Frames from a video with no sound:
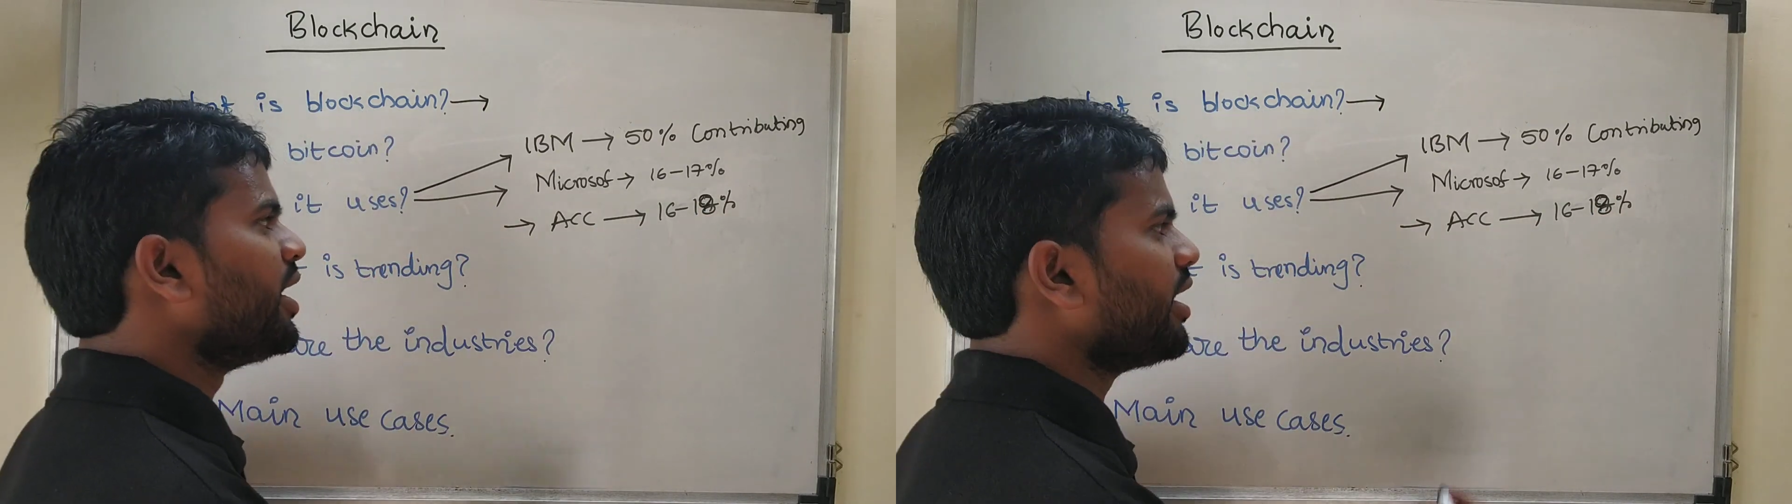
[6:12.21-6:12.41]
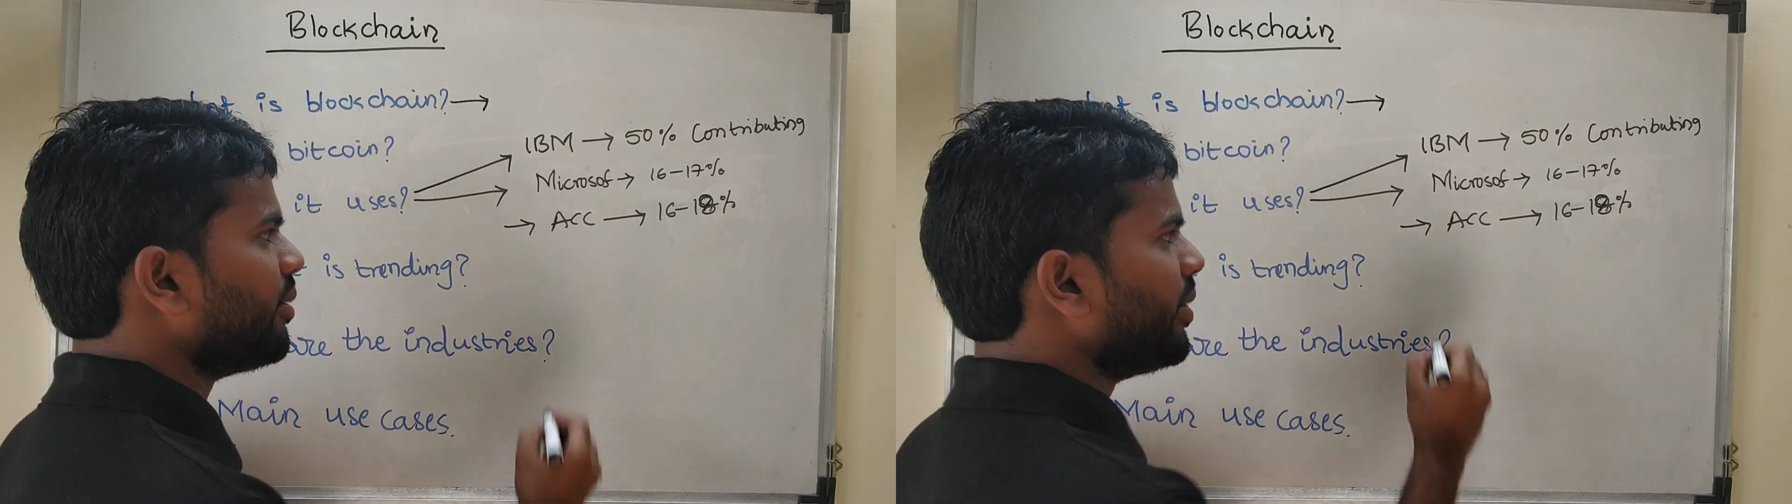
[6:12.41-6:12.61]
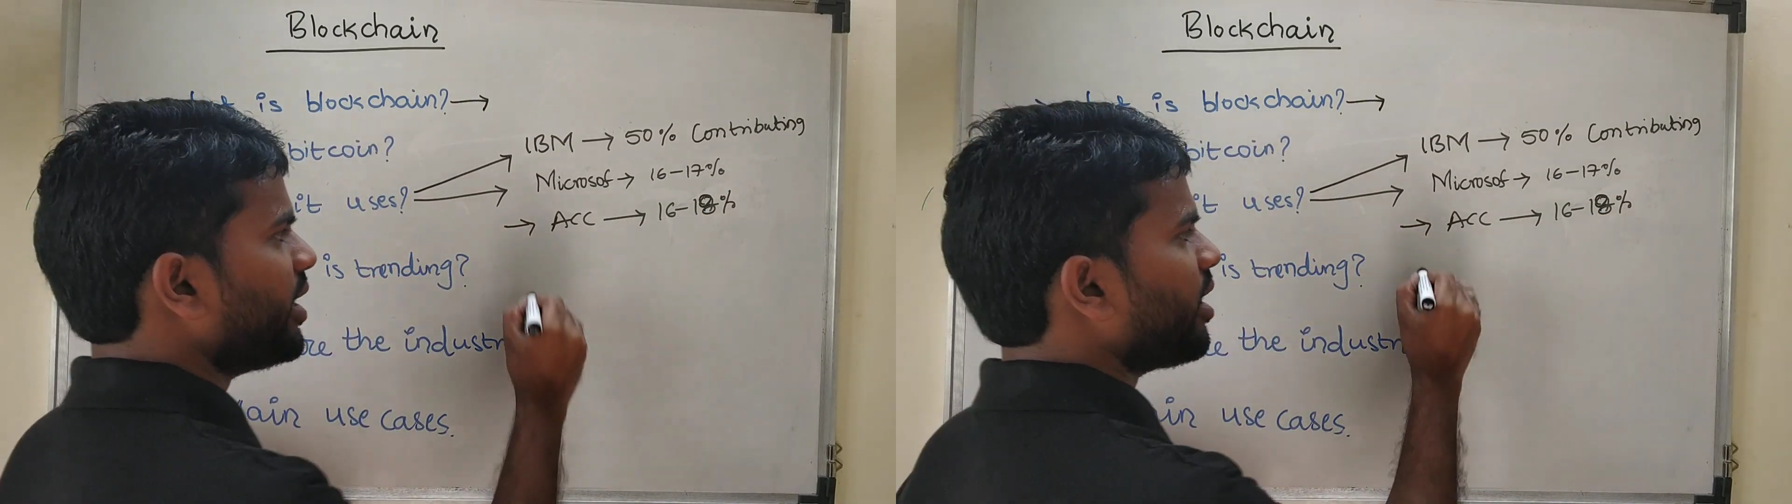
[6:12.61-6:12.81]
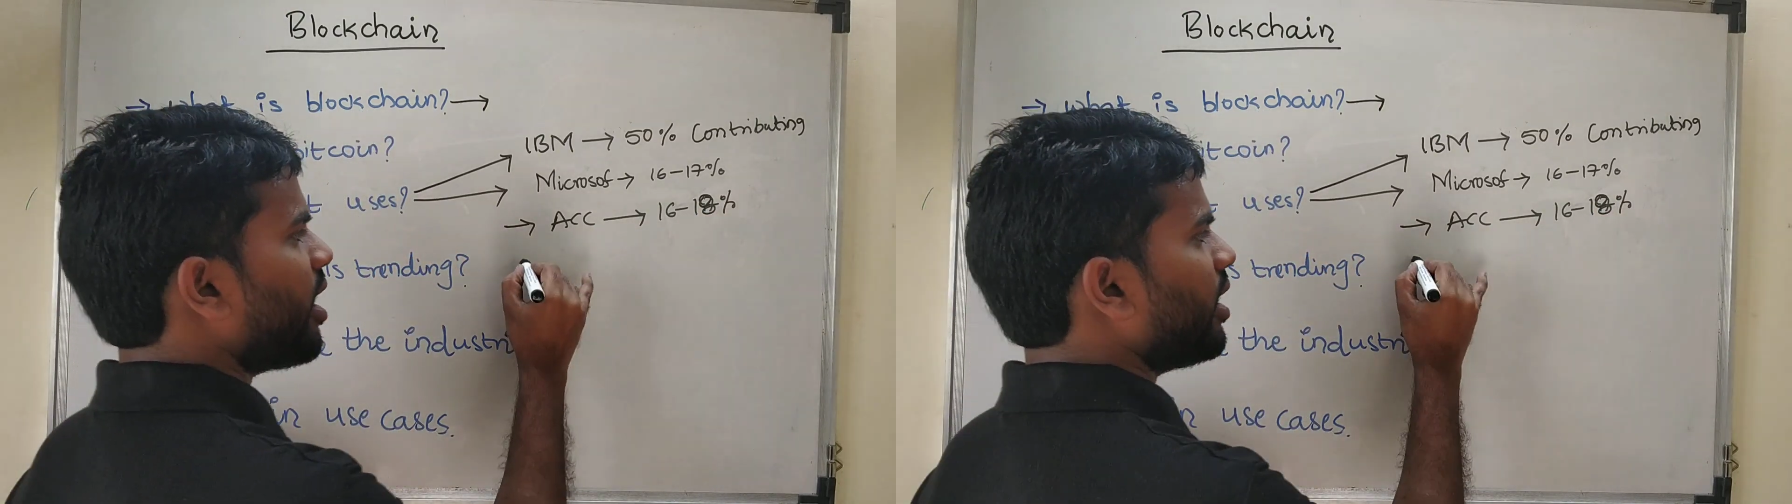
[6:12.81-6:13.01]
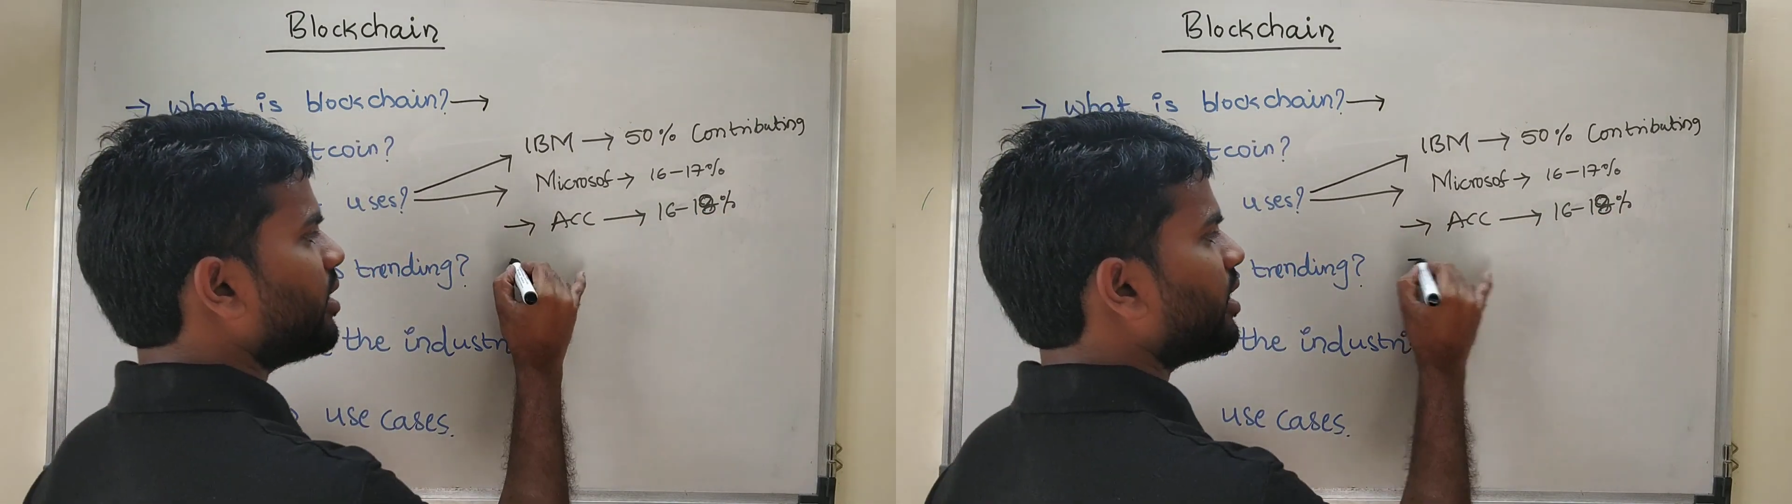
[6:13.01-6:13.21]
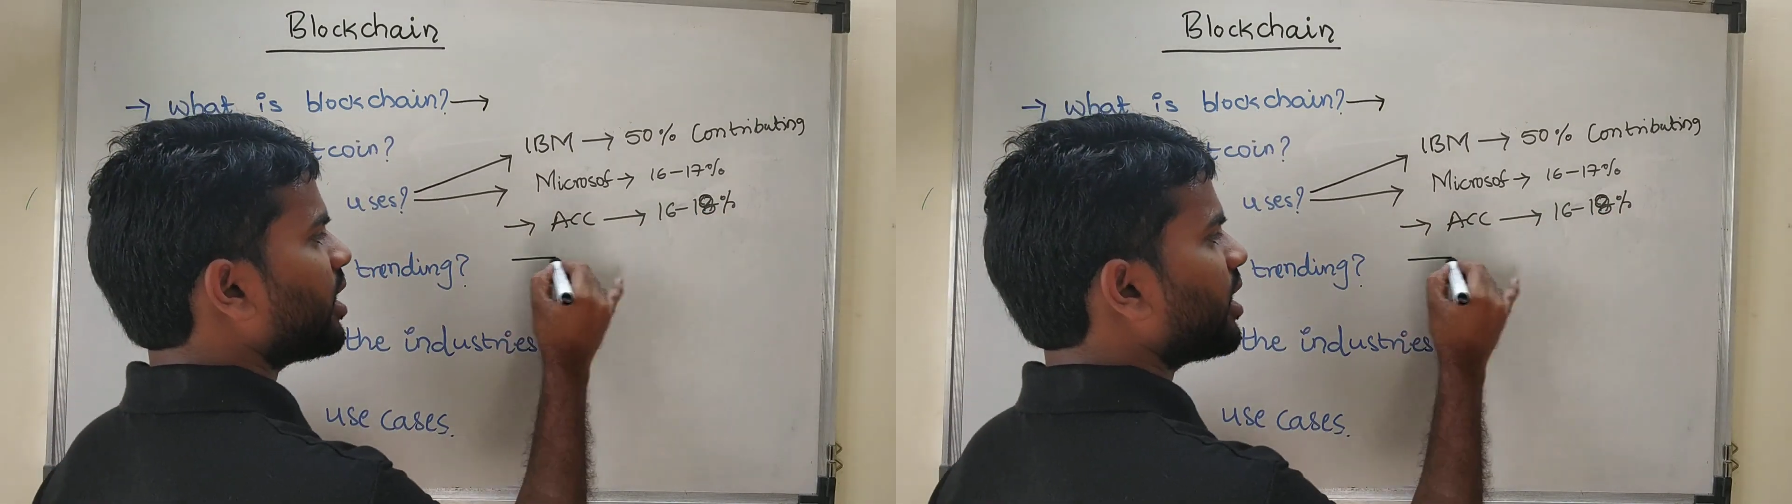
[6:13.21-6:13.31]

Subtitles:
Remaining all other